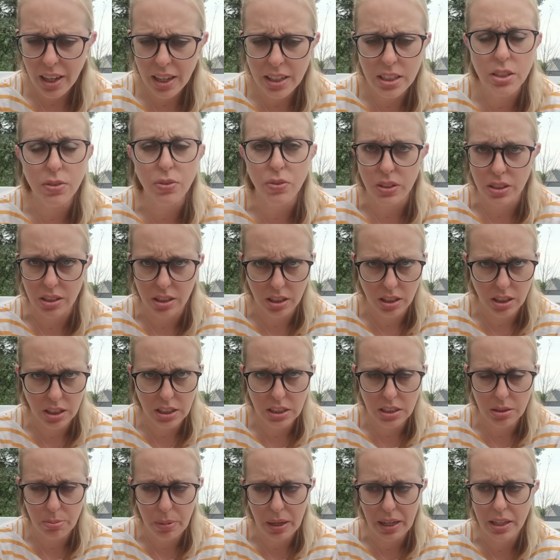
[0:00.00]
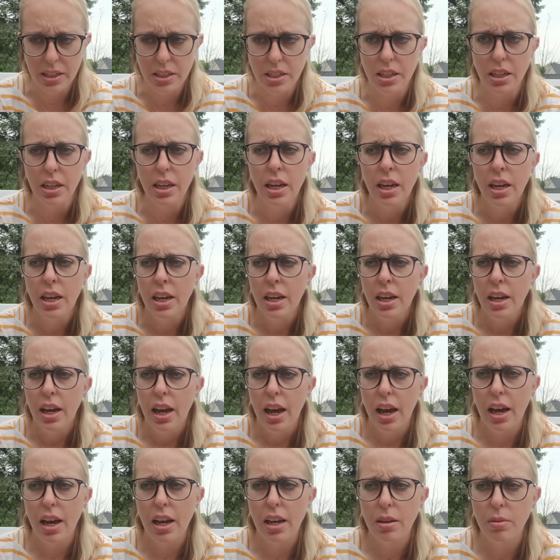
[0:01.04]
It's physically demanding,
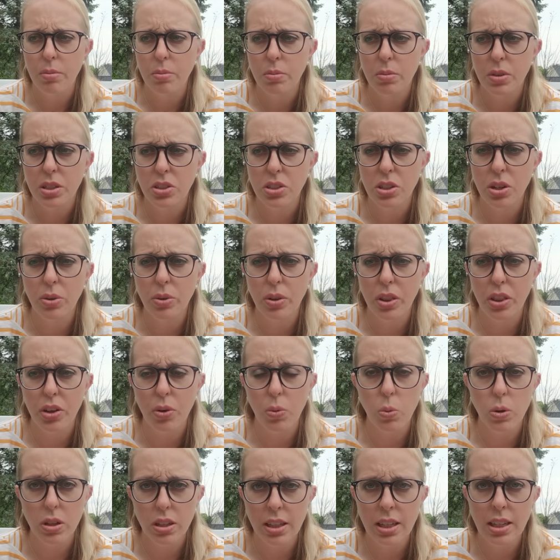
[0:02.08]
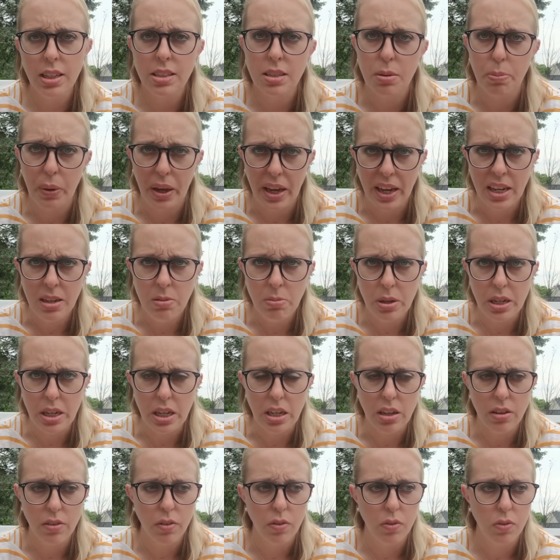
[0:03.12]
so they're willing to pay
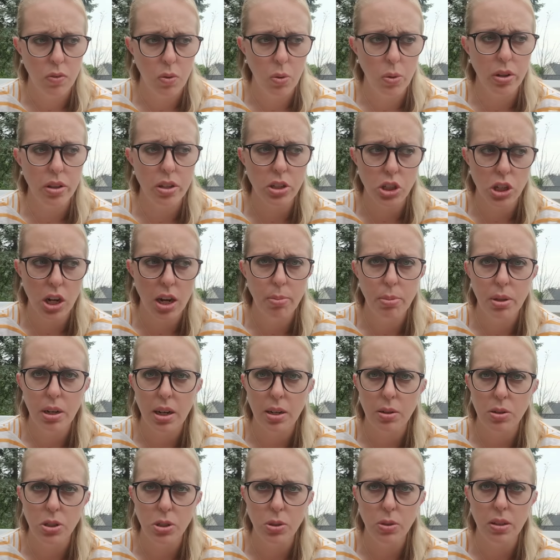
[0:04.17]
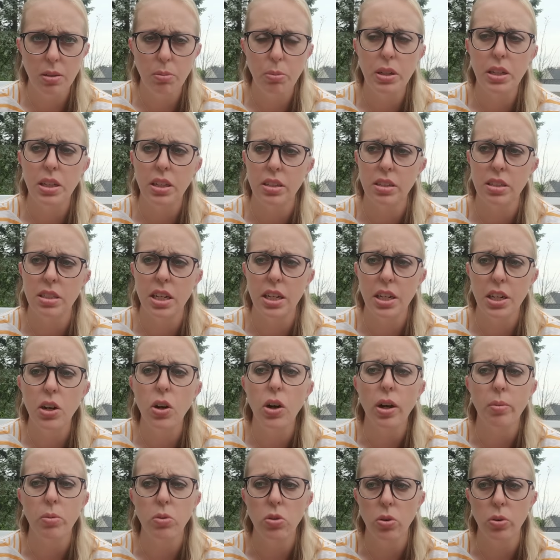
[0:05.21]
me for the job that I'm doing because they know
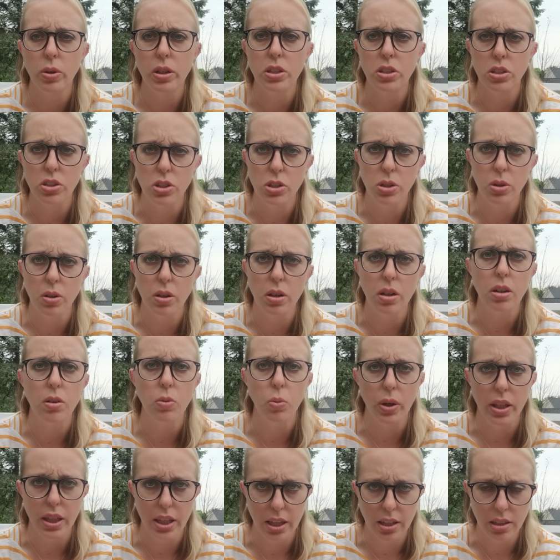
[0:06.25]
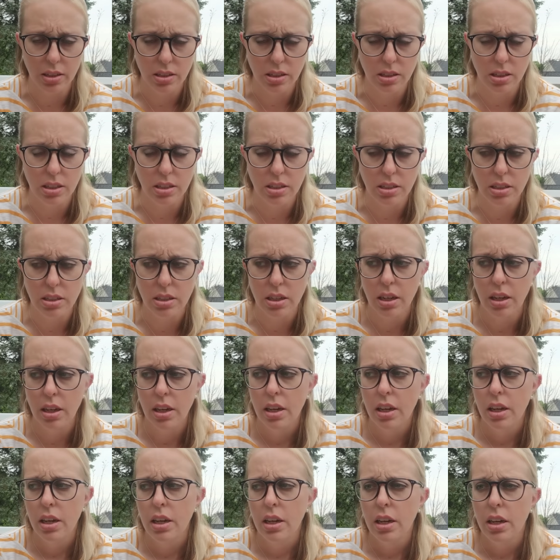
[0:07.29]
I'm going to do it with excellence.
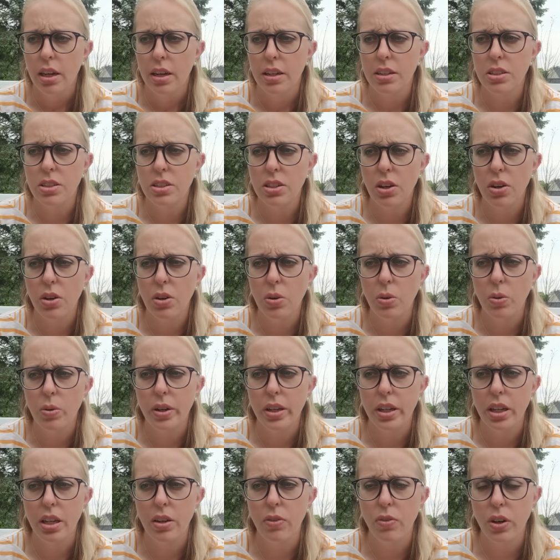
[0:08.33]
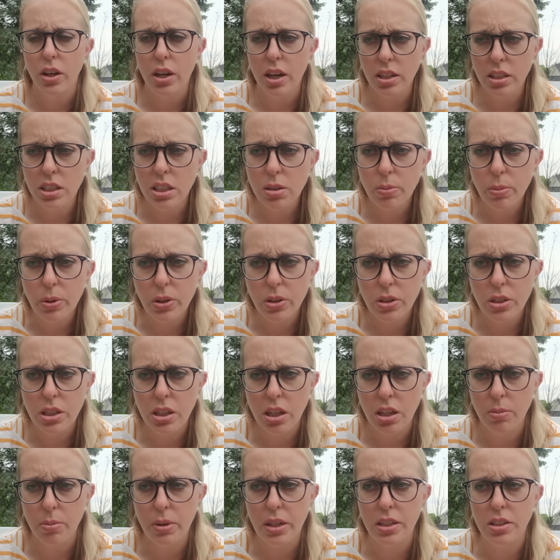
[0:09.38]
And so if a customer is
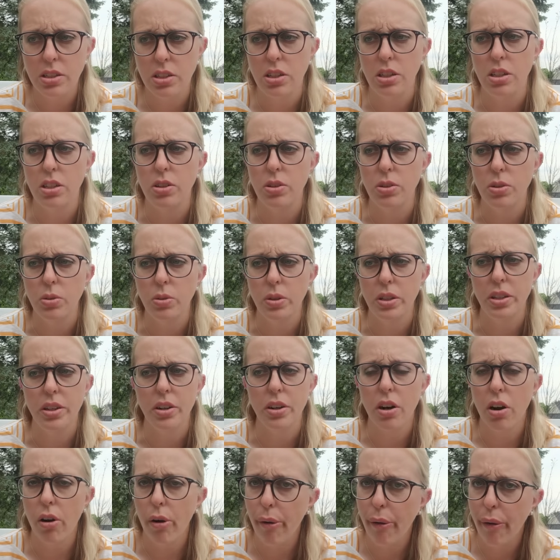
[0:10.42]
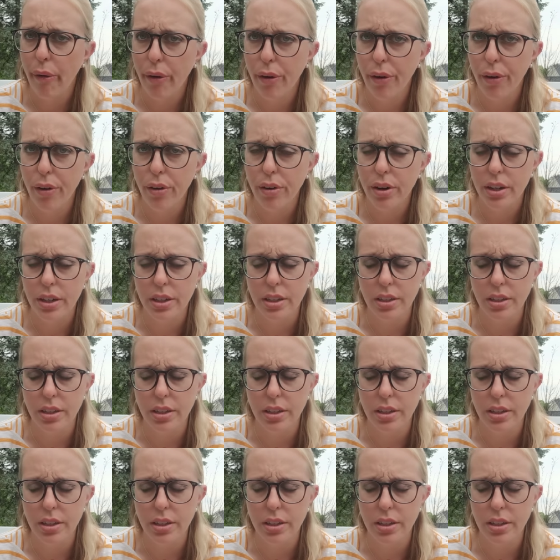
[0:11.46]
coming to you and their car,